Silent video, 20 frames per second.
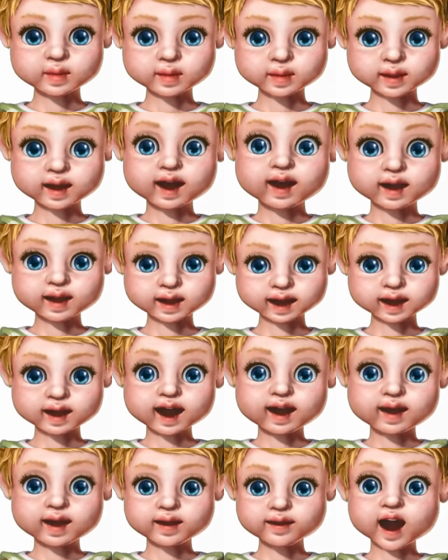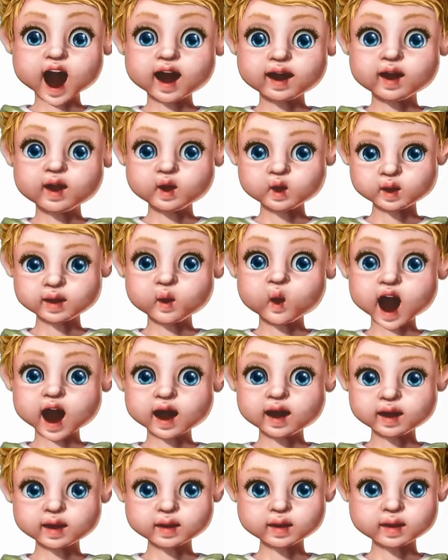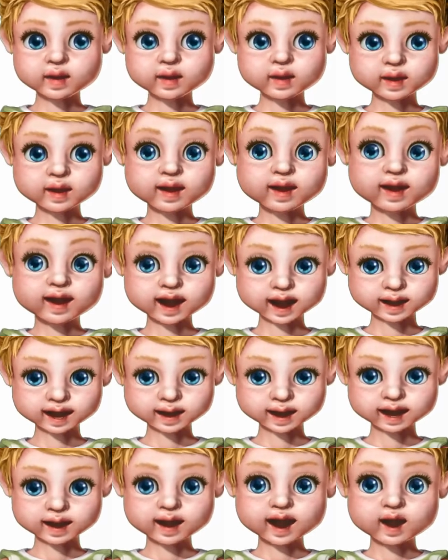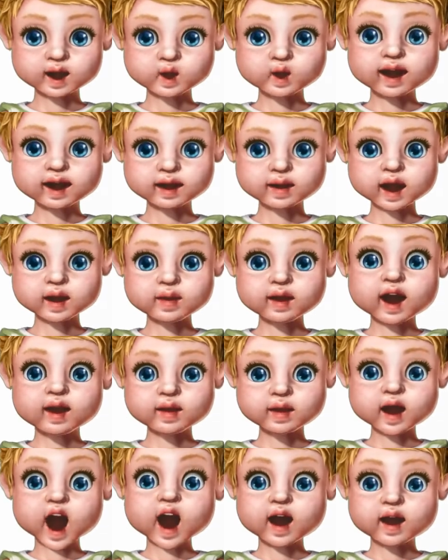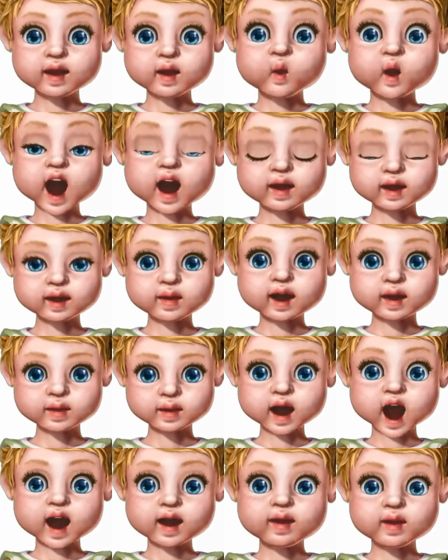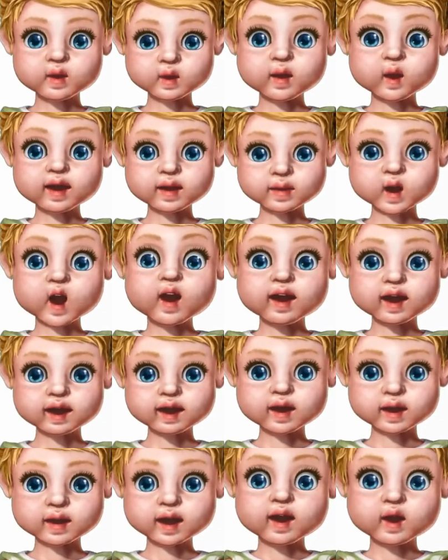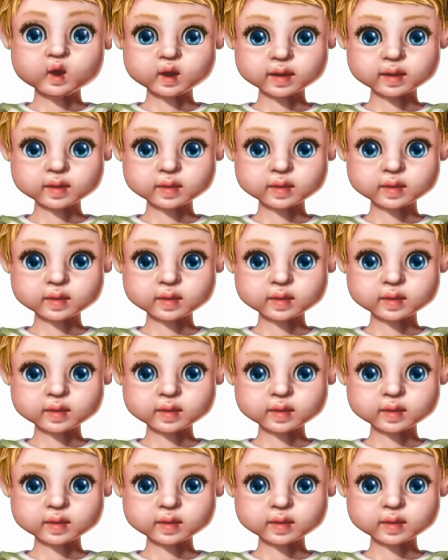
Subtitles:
We've sewn 1 inch round. The next stage is to take our elastic band and pass it in.